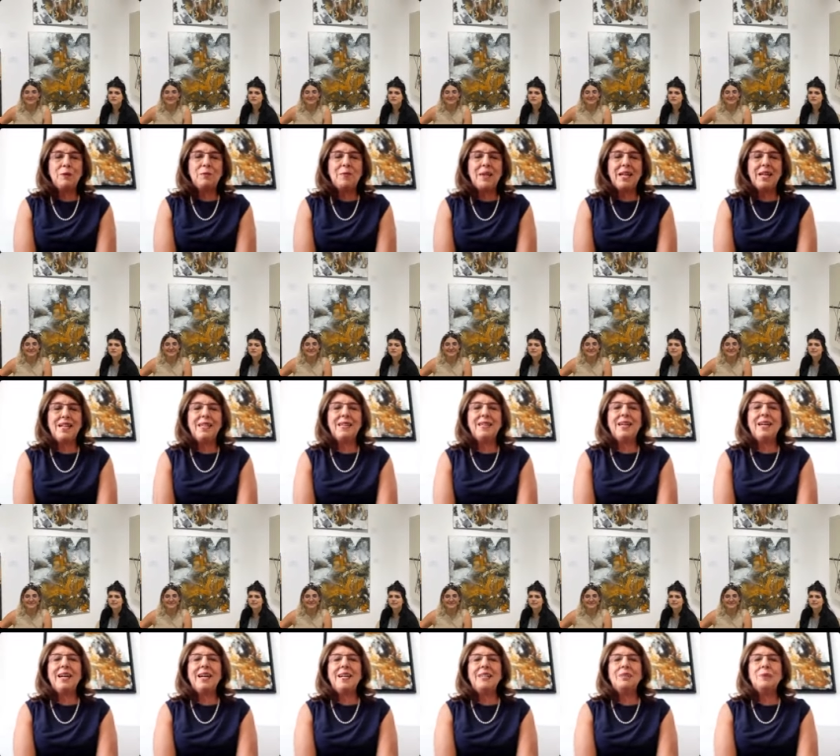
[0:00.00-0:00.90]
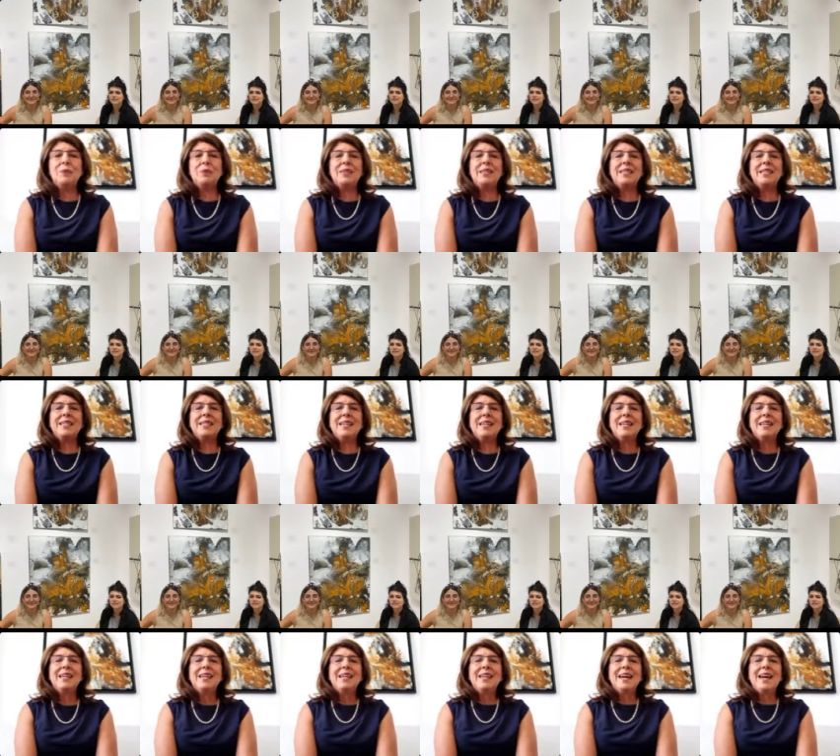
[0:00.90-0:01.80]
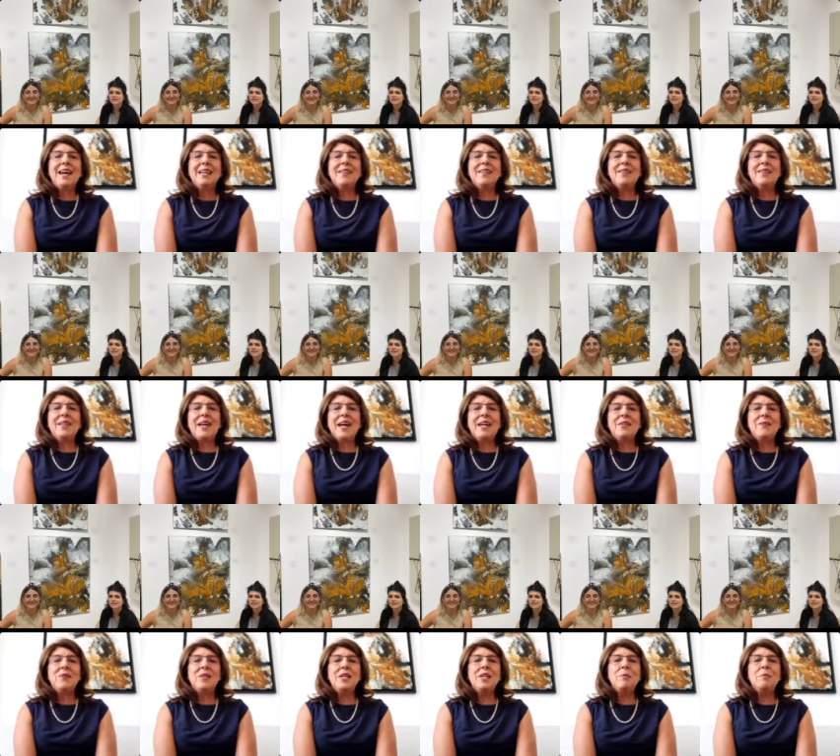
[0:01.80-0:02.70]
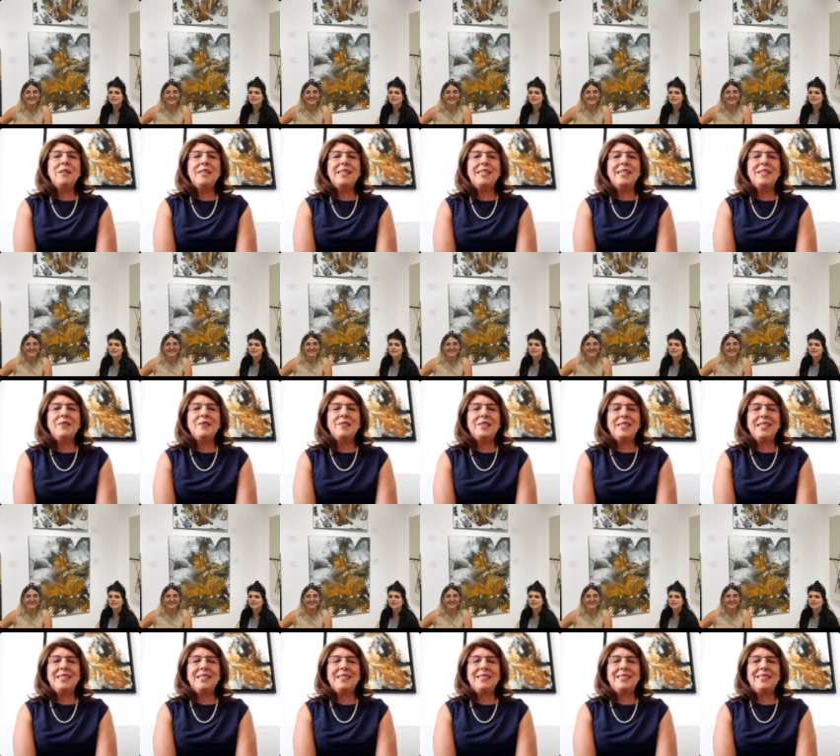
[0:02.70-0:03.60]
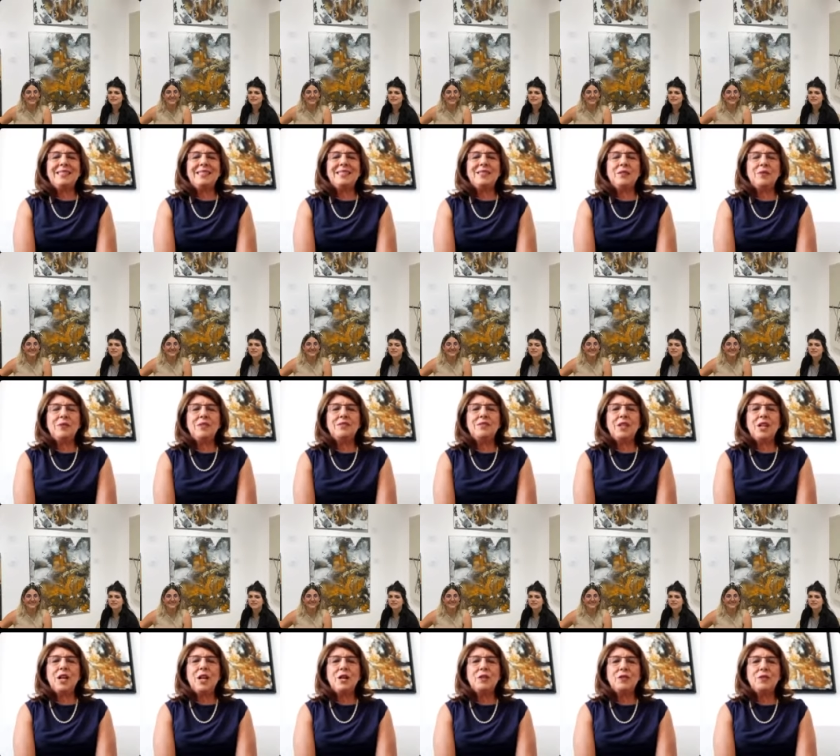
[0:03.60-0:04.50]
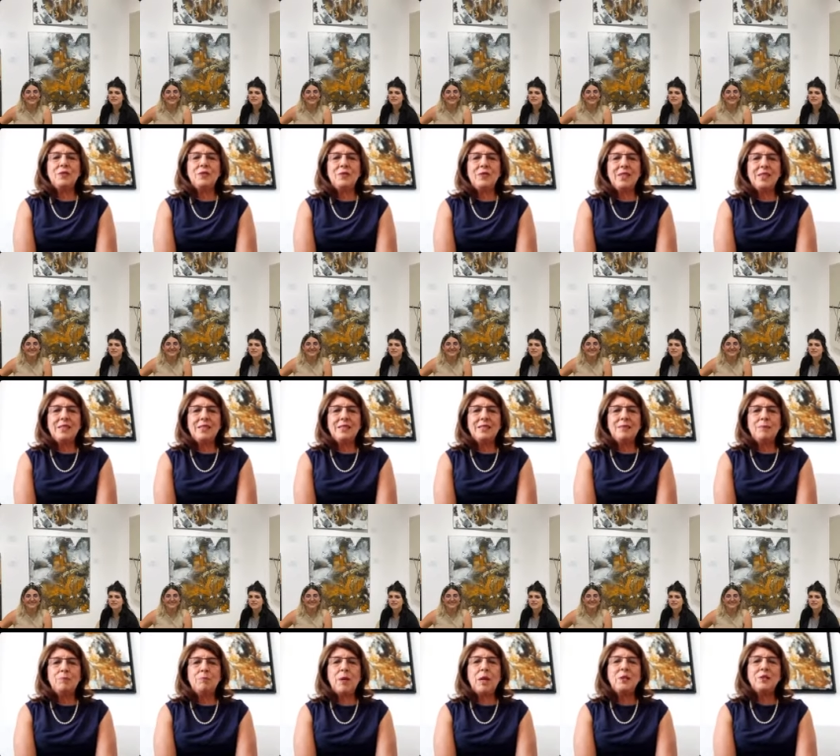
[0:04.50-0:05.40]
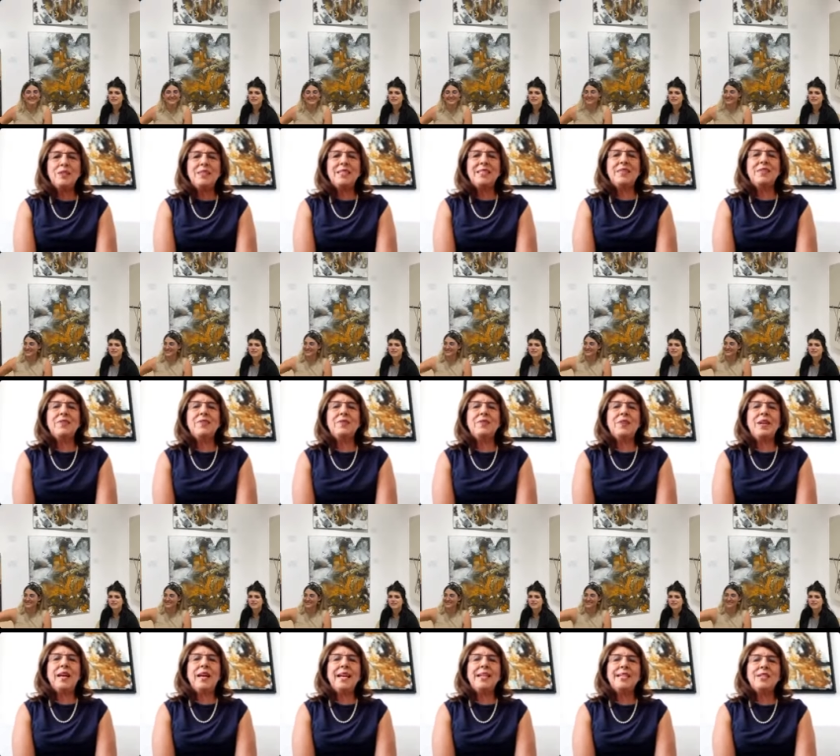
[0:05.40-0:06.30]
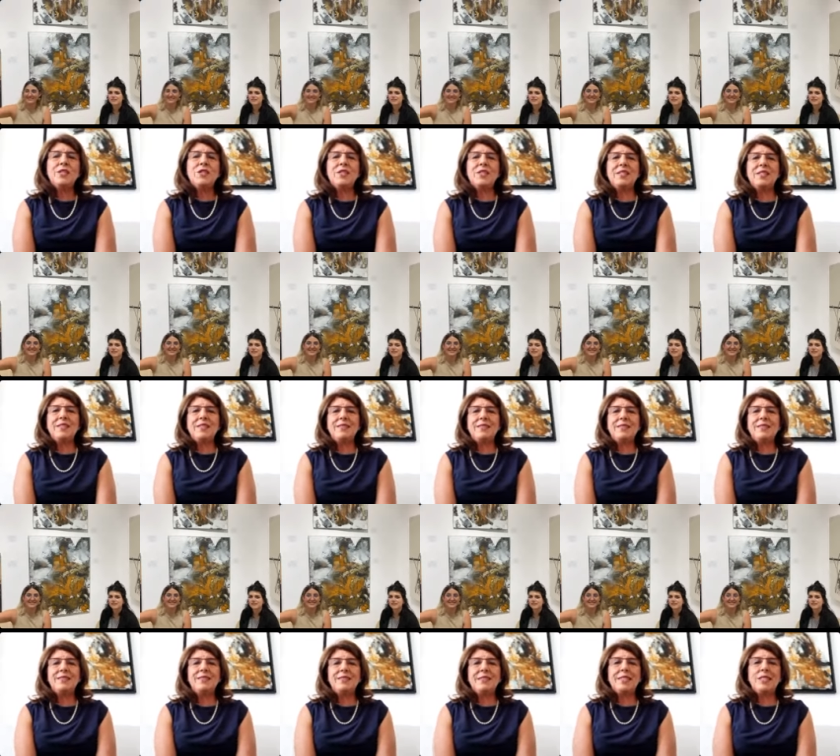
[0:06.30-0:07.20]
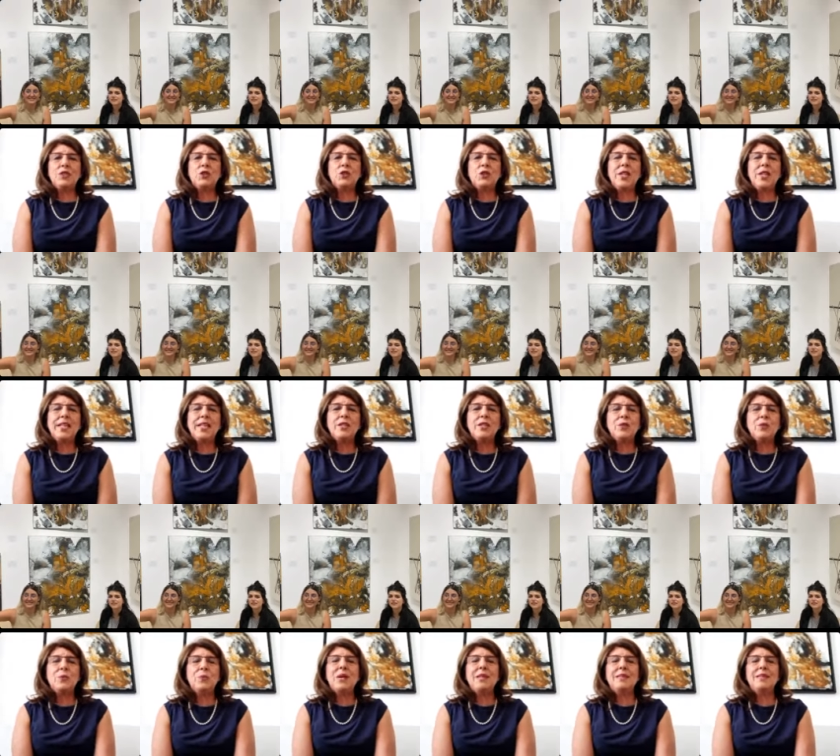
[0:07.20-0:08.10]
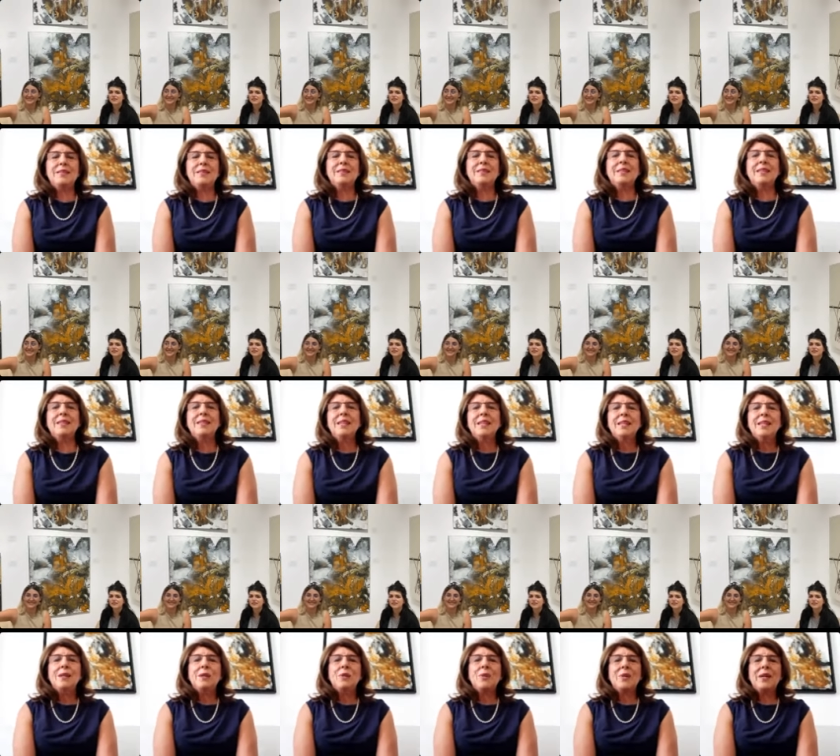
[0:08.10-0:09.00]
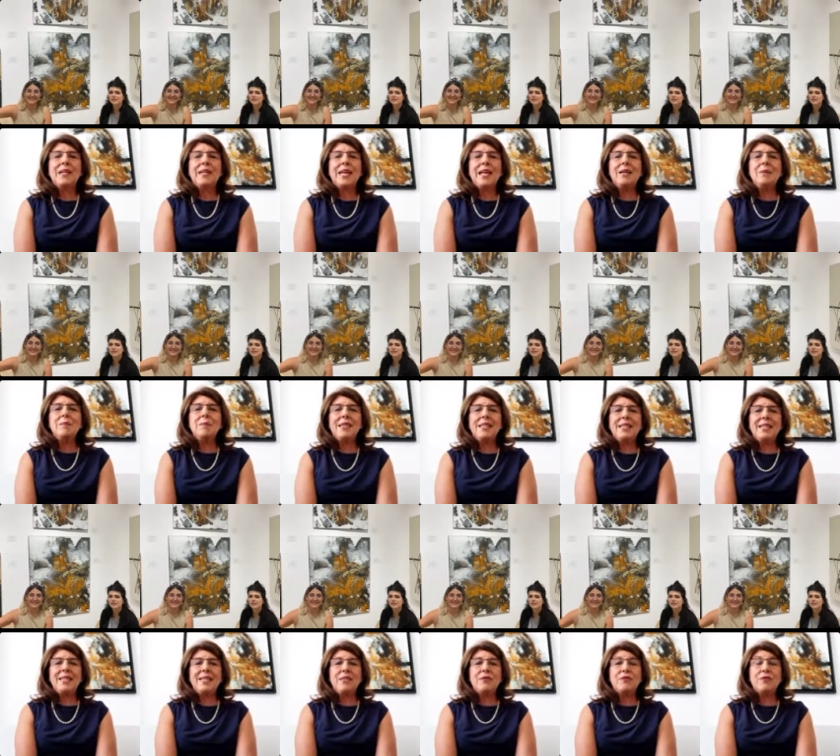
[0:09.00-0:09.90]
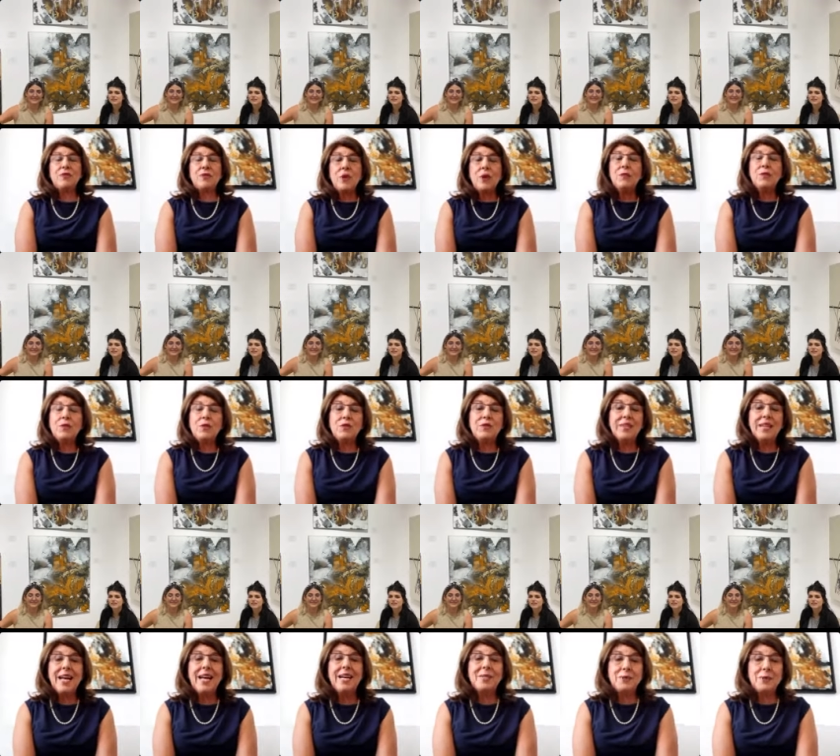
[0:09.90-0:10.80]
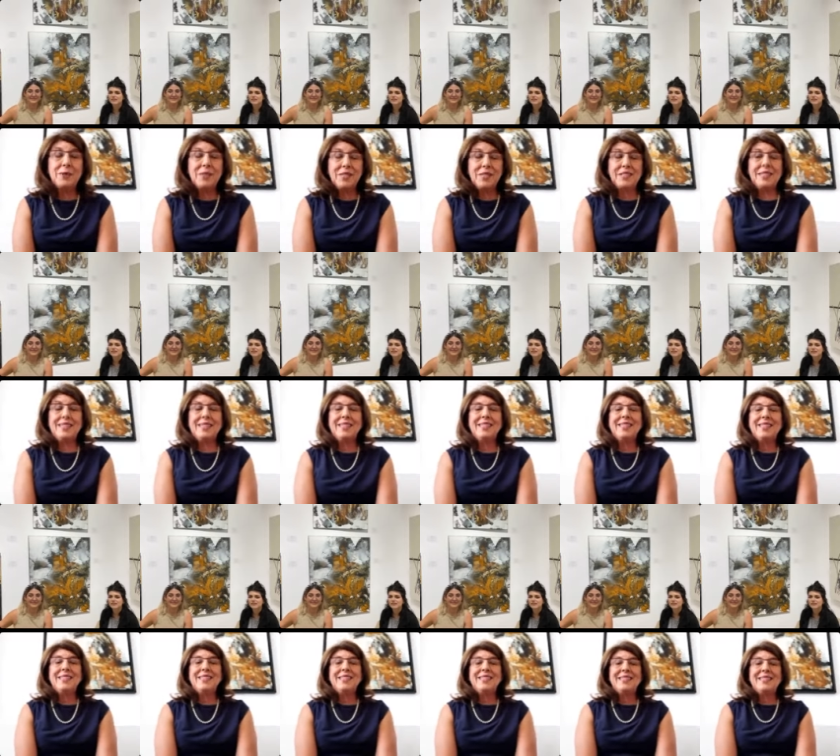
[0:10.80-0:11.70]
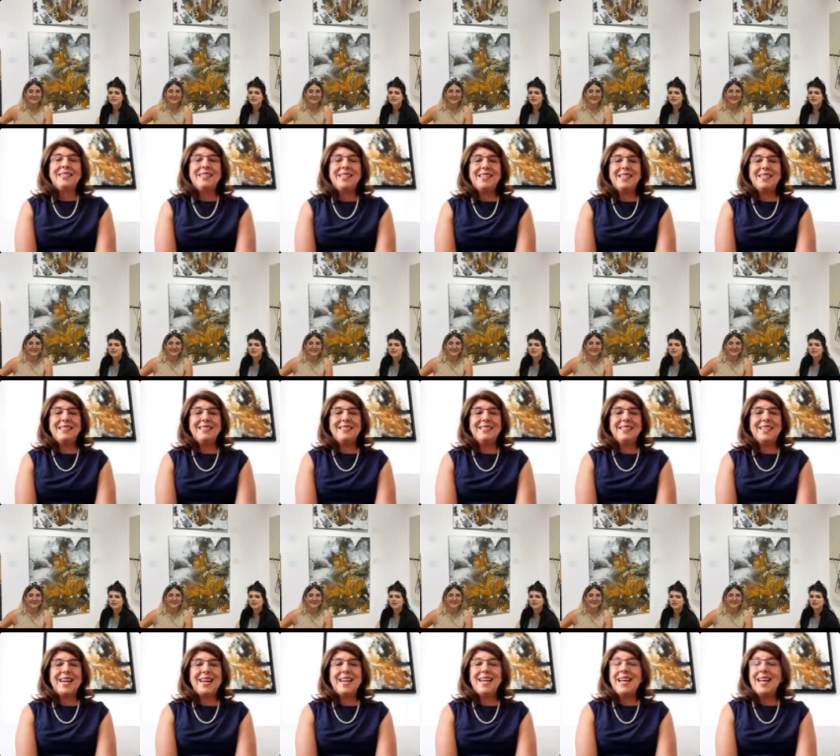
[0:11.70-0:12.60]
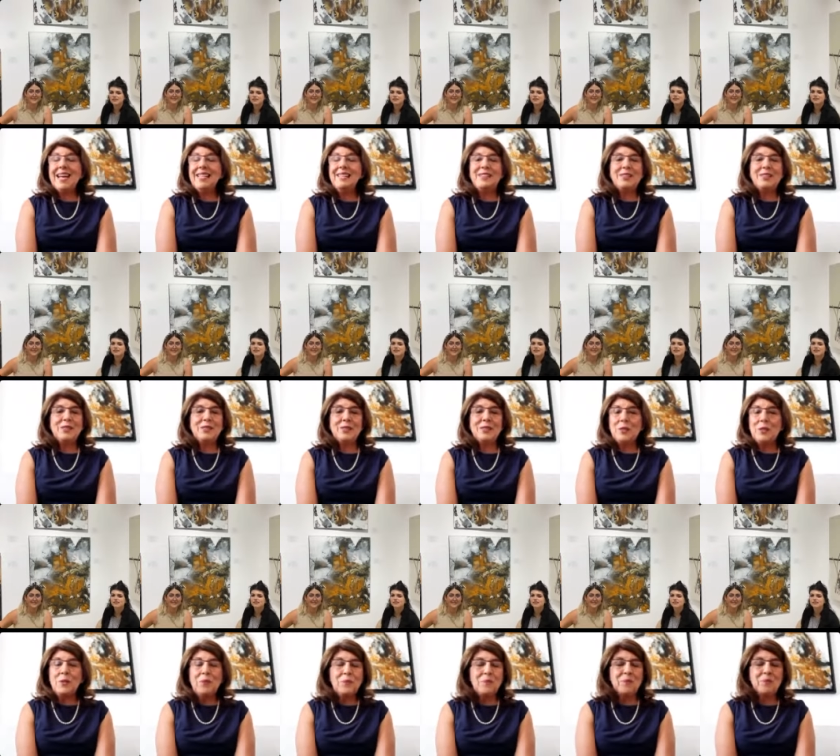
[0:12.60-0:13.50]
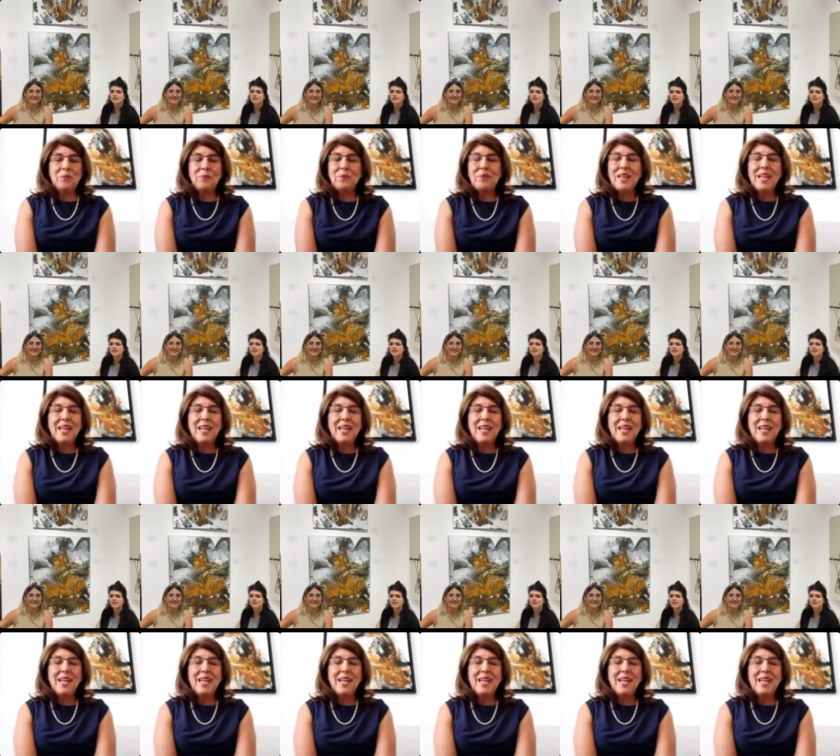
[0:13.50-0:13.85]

my artwork I really believe that there is a lot of positive energy that is exchanged when one can be in front of an artwork. And I had the